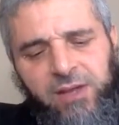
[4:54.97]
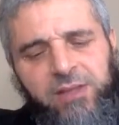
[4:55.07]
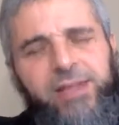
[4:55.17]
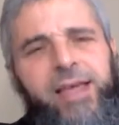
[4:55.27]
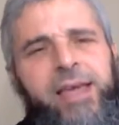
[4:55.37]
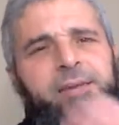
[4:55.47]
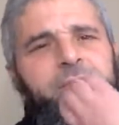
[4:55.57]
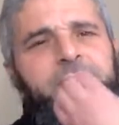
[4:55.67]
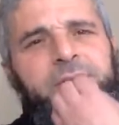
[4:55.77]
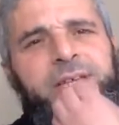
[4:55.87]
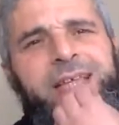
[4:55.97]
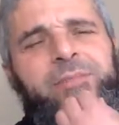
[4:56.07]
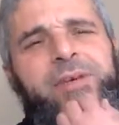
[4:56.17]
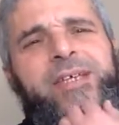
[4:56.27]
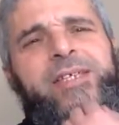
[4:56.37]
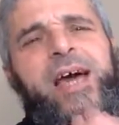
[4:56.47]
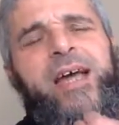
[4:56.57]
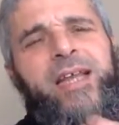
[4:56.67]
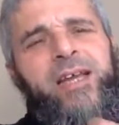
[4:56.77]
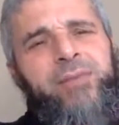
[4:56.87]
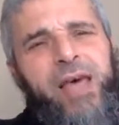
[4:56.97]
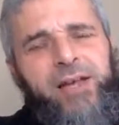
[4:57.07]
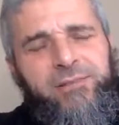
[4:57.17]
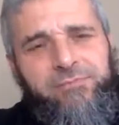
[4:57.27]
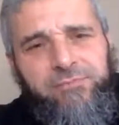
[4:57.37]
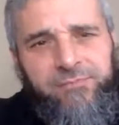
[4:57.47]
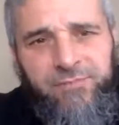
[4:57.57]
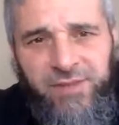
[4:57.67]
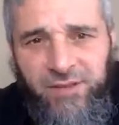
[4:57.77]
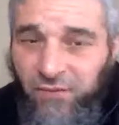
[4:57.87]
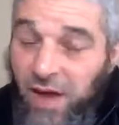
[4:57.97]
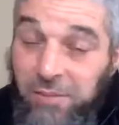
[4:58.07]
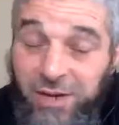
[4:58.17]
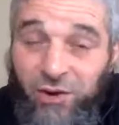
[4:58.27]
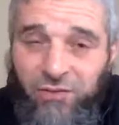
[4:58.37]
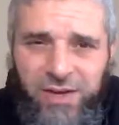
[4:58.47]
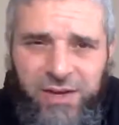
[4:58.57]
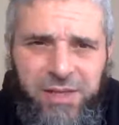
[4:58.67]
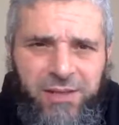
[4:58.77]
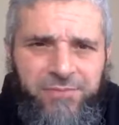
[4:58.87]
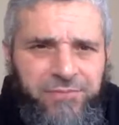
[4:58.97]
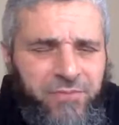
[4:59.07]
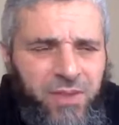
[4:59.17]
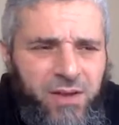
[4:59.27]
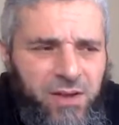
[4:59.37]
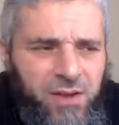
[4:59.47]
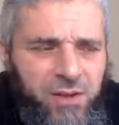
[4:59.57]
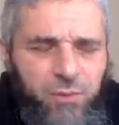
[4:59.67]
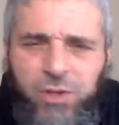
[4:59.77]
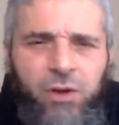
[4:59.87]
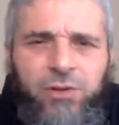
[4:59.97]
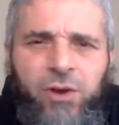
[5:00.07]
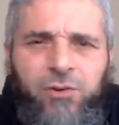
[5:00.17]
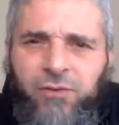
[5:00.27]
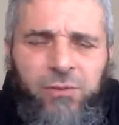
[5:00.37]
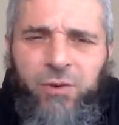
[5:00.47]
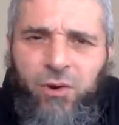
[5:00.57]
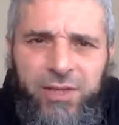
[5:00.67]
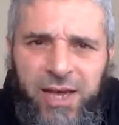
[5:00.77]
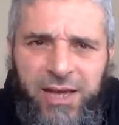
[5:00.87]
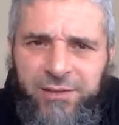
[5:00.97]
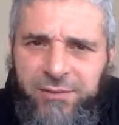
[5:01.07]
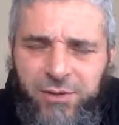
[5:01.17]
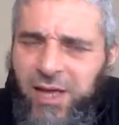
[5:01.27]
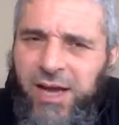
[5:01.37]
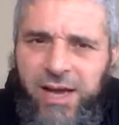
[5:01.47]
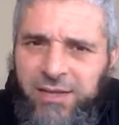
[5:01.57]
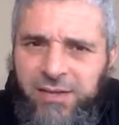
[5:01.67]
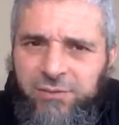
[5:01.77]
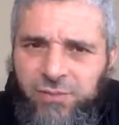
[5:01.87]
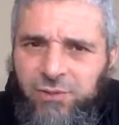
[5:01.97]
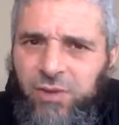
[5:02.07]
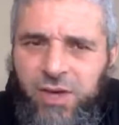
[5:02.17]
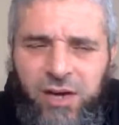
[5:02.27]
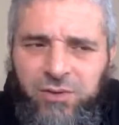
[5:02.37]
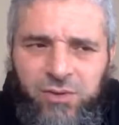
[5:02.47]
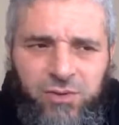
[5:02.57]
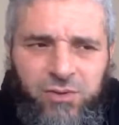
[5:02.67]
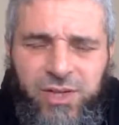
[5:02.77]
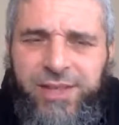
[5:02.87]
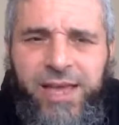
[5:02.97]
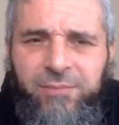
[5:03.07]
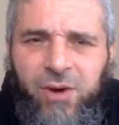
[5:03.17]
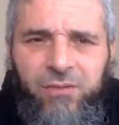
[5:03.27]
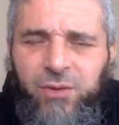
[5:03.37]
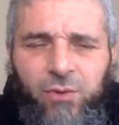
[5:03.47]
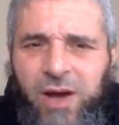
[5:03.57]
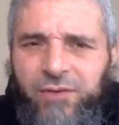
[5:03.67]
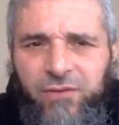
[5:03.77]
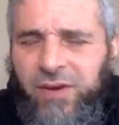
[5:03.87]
The name, the name is Al-Imran, family of Imran. we don't know from the Quran or Ahadith with regard to the name of the wife